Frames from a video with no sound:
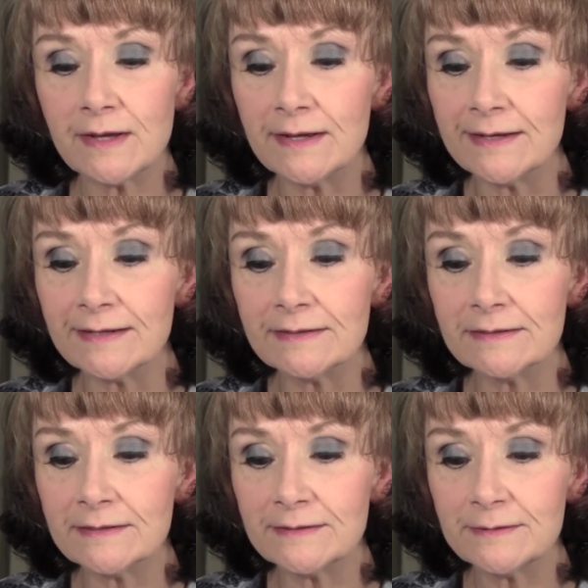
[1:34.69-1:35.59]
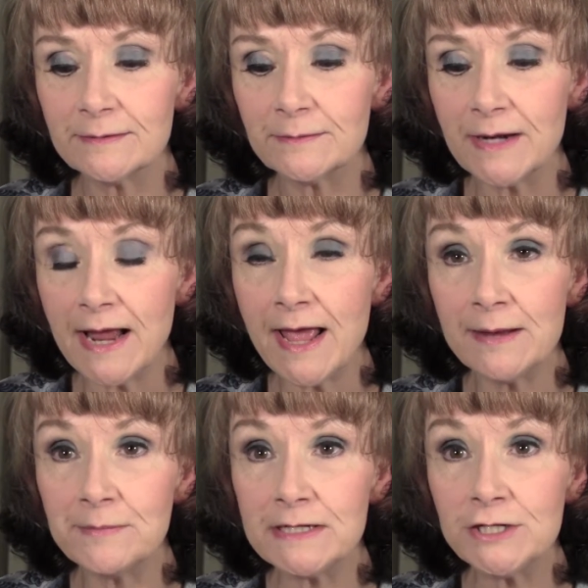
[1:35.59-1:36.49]
when I
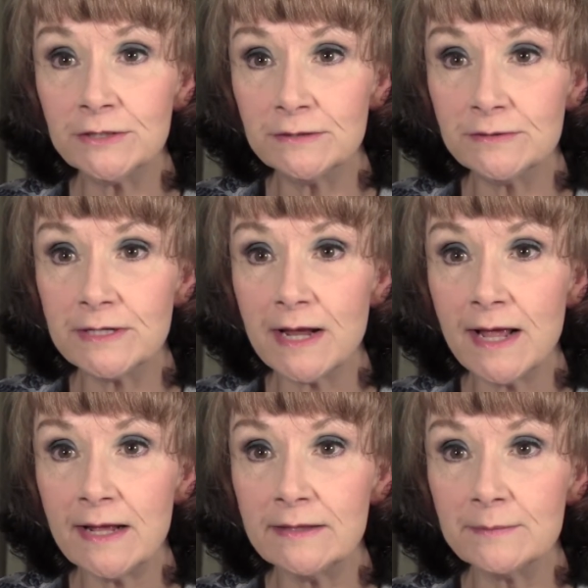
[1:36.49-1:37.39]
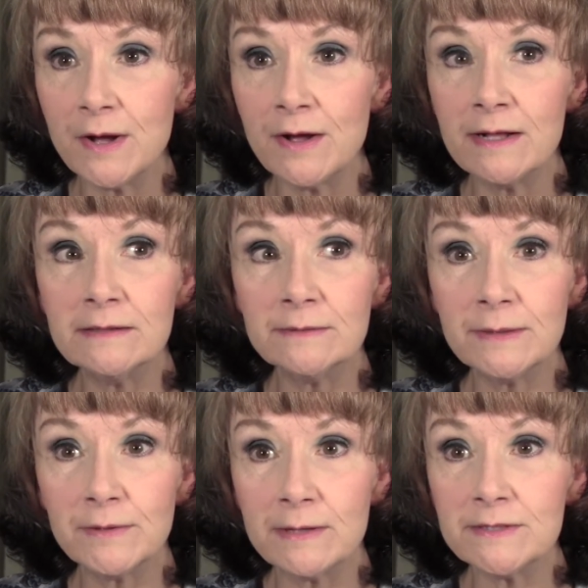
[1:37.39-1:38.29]
had my children, I had them all
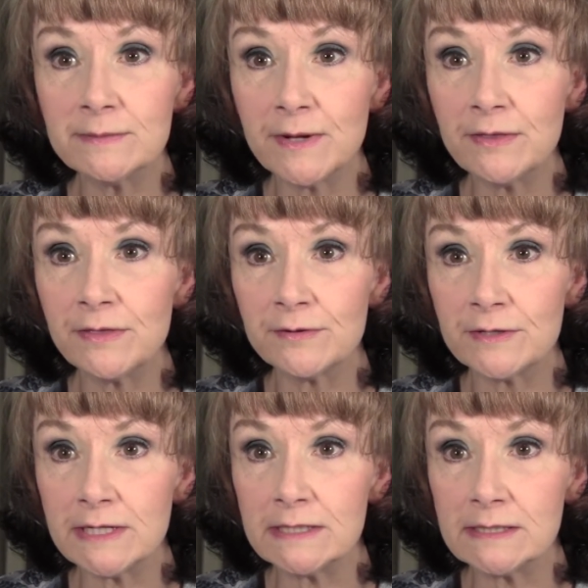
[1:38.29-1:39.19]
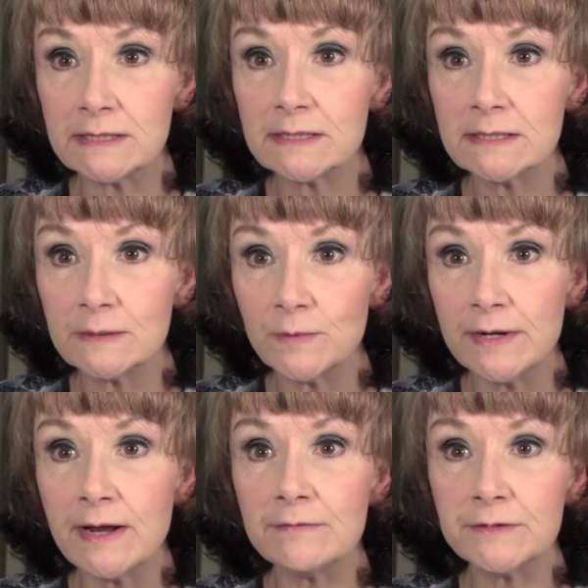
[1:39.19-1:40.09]
when I was in my 30s,
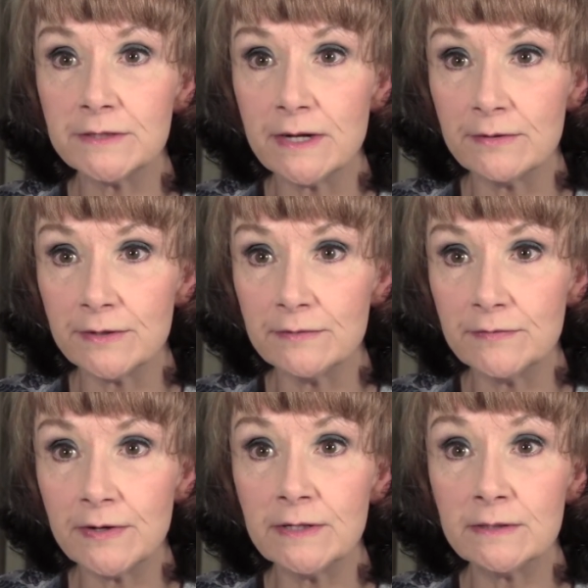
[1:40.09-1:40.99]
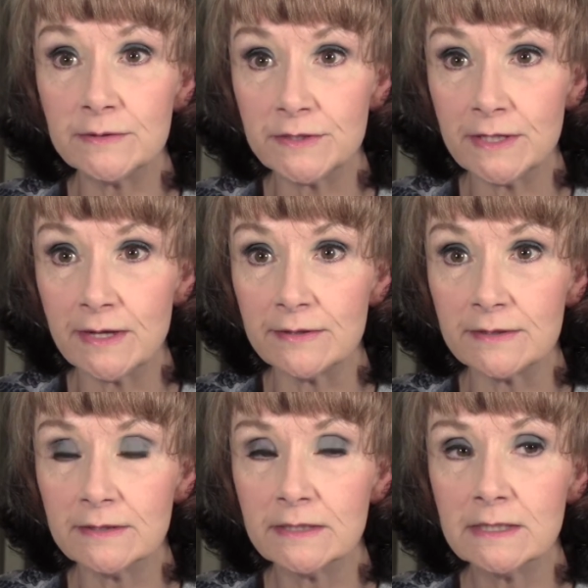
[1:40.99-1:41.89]
one after another, very close
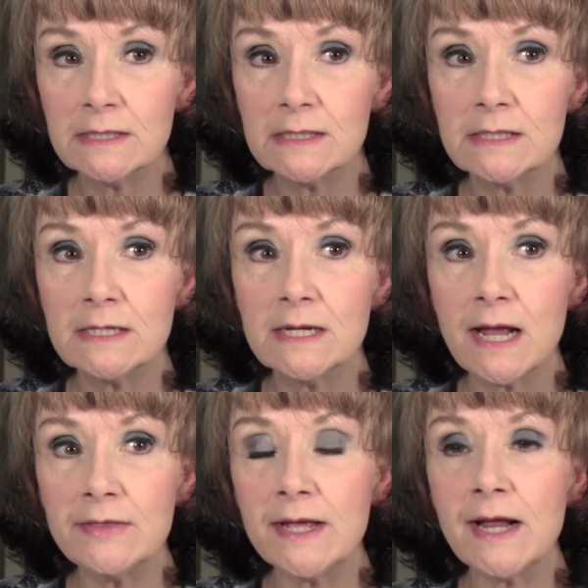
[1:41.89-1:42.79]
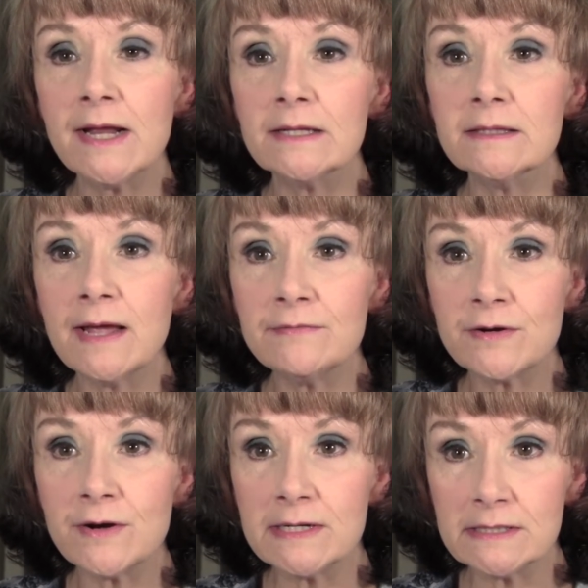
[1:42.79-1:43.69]
together. And then I had a life
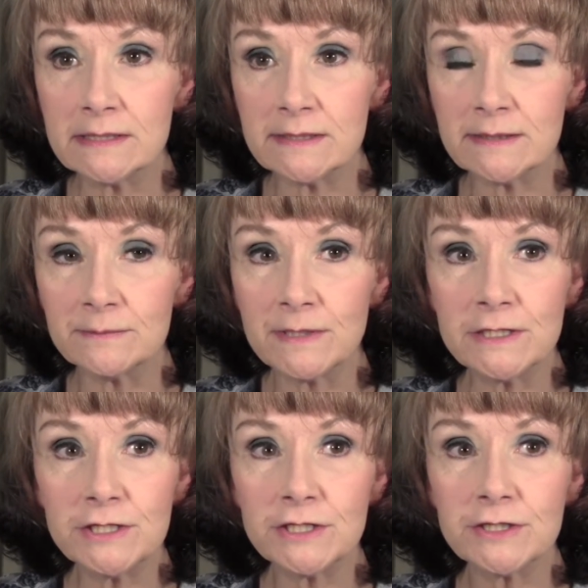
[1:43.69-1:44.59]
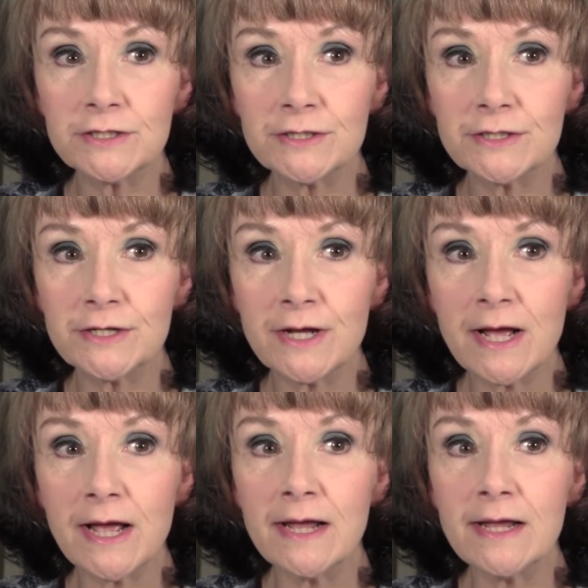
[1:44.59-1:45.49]
crisis in which
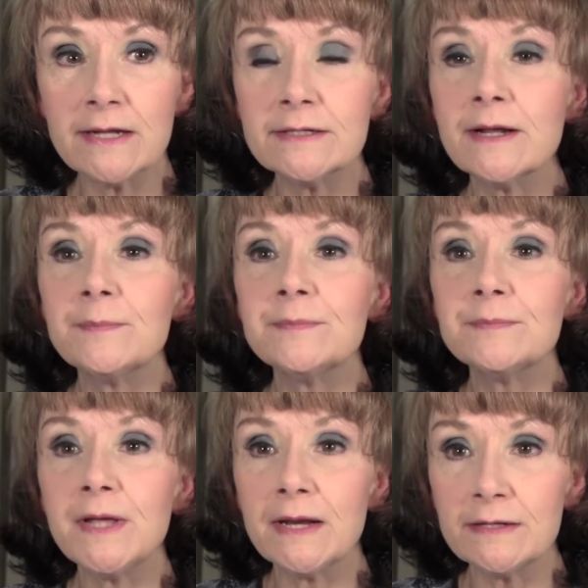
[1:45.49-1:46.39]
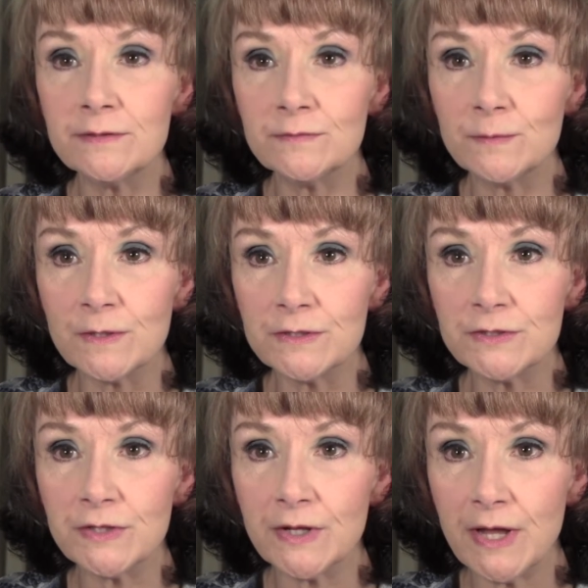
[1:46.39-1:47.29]
I ended up getting a
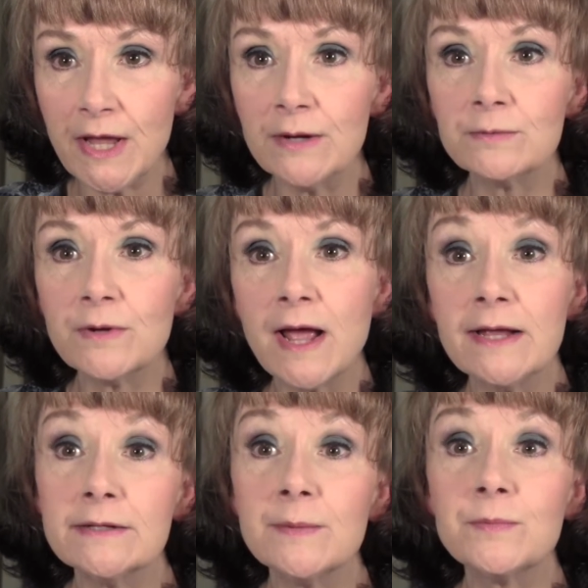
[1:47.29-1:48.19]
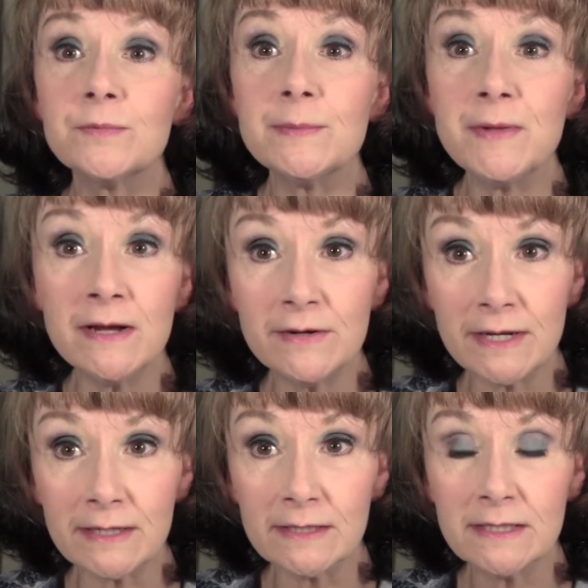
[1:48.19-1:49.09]
divorce, and I ended up
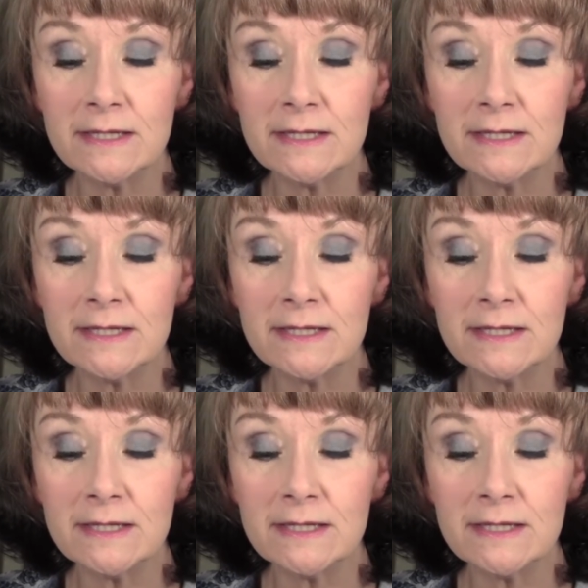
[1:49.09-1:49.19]
remarrying.